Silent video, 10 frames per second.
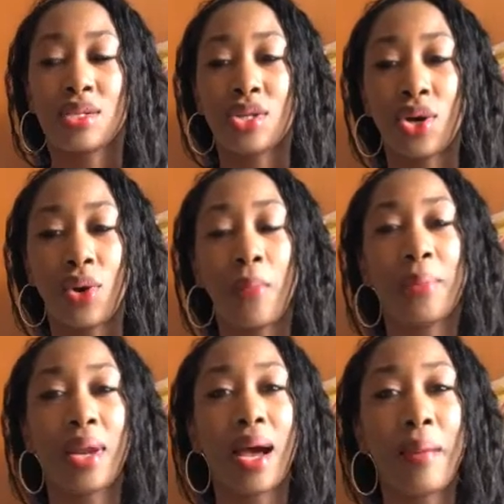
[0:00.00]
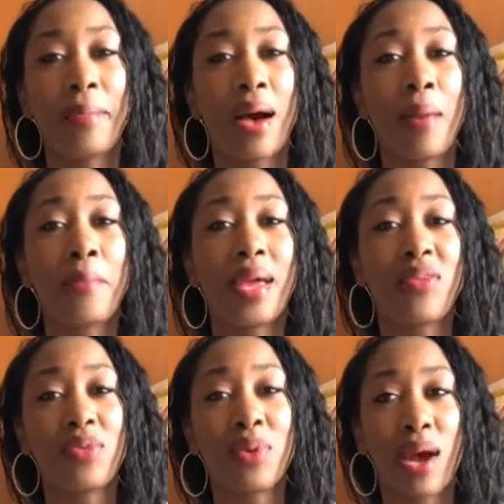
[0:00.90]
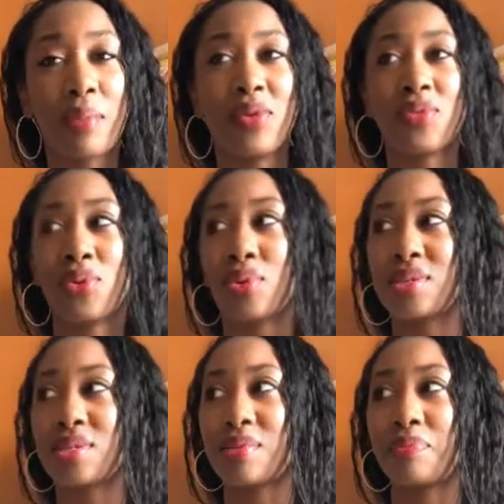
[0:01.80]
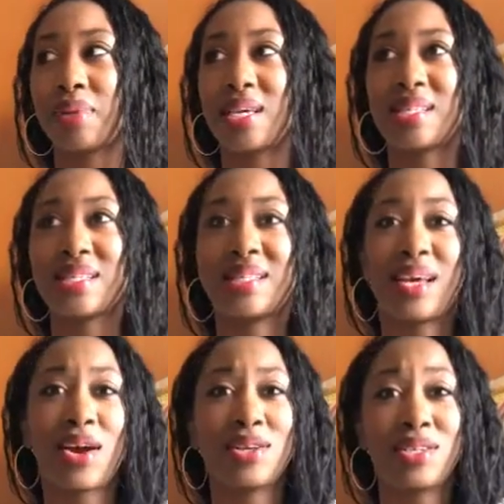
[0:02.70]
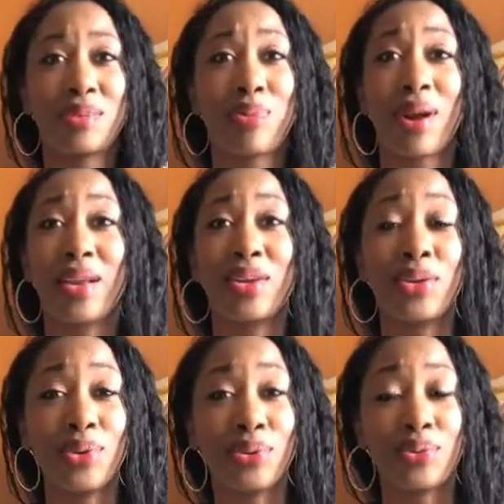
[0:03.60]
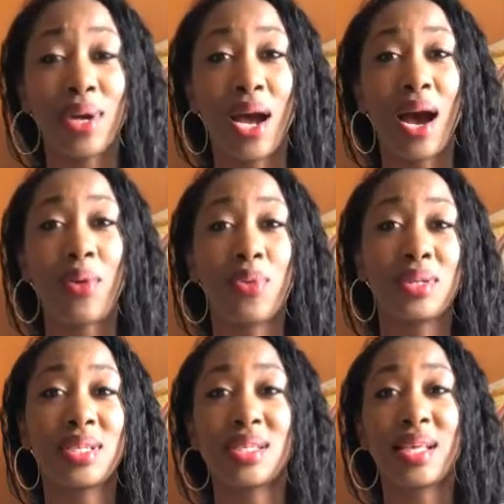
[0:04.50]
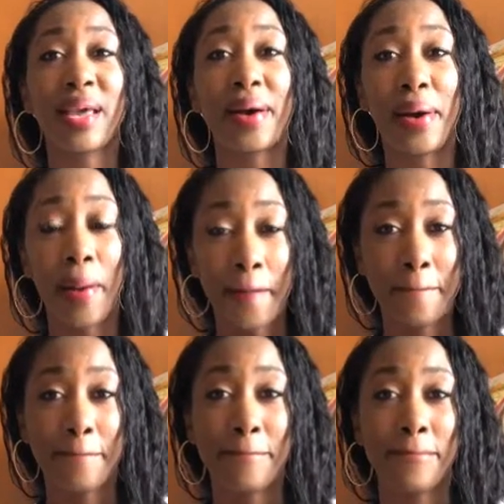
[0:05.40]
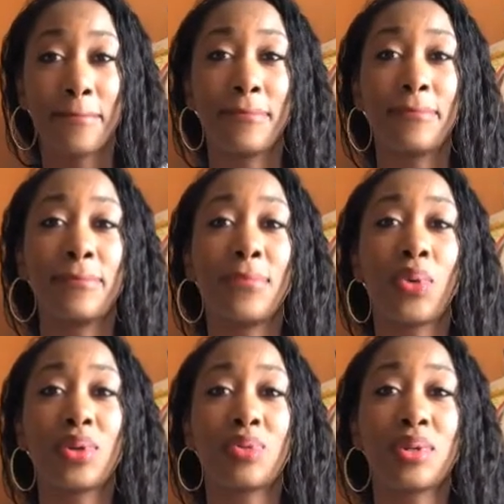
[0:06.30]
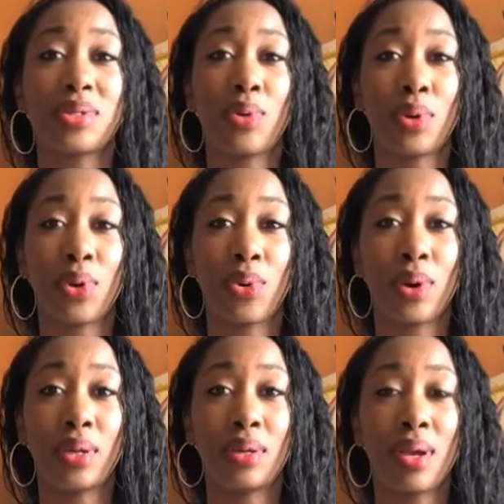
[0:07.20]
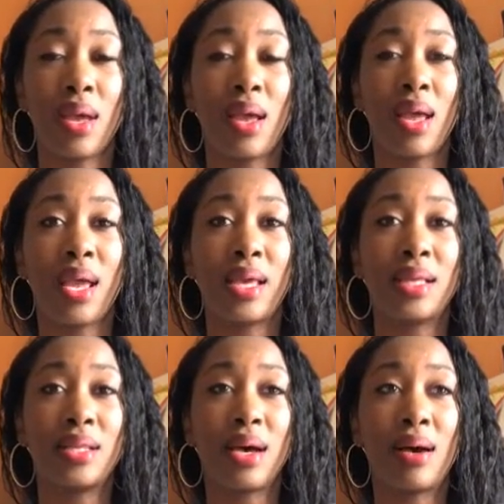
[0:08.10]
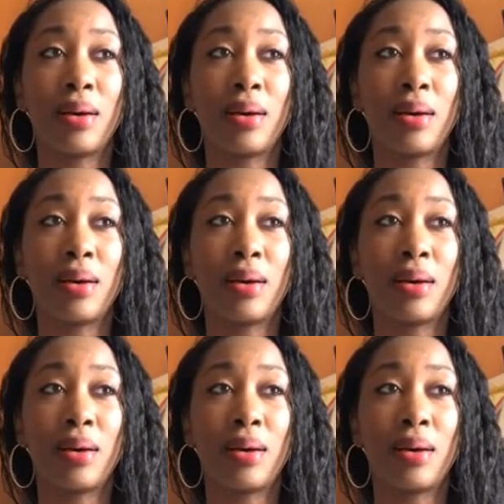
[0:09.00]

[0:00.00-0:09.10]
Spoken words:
So, but I'm everywhere. I'm even on some places that are just brand new. I want to stay up with what's going on. And,